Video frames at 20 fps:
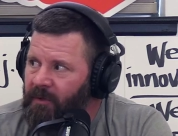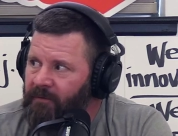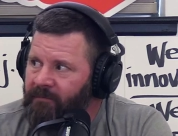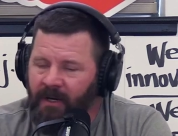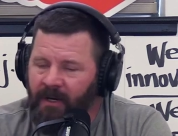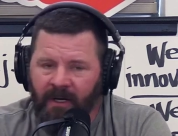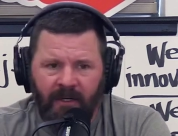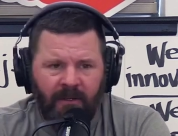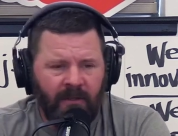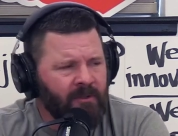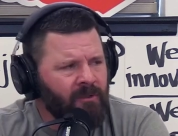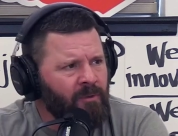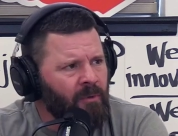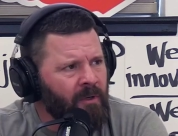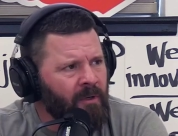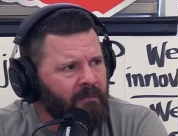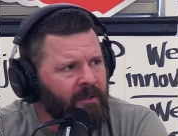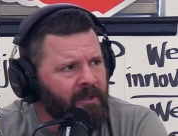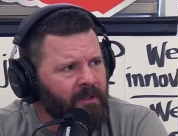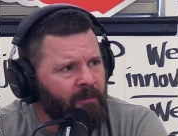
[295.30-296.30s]
25 or
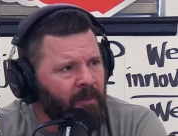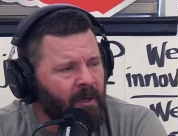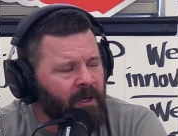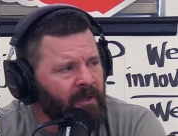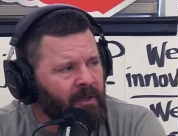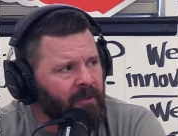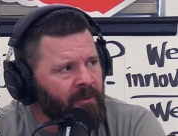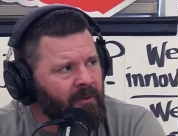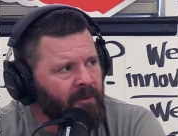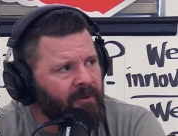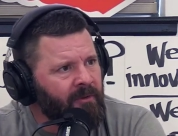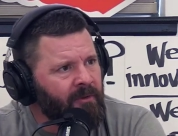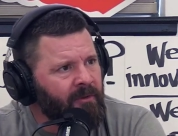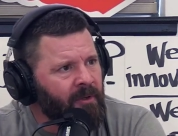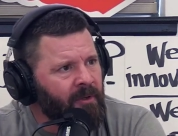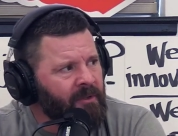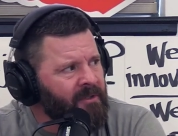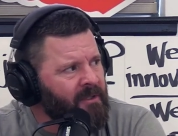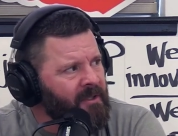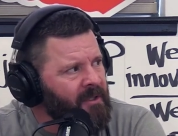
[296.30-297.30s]
12-inch barrels and
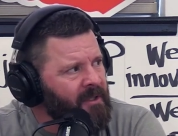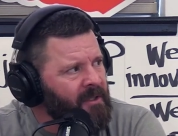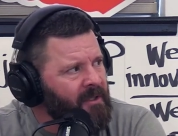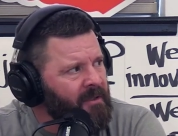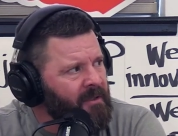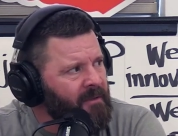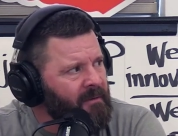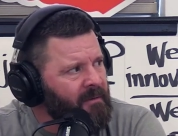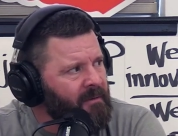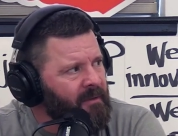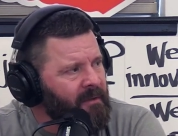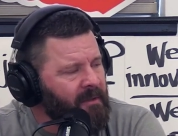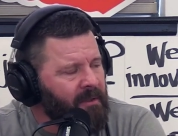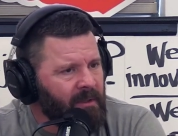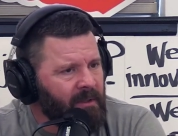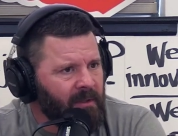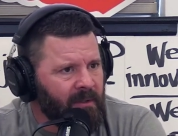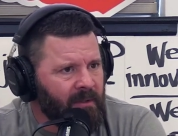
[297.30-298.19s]
13 and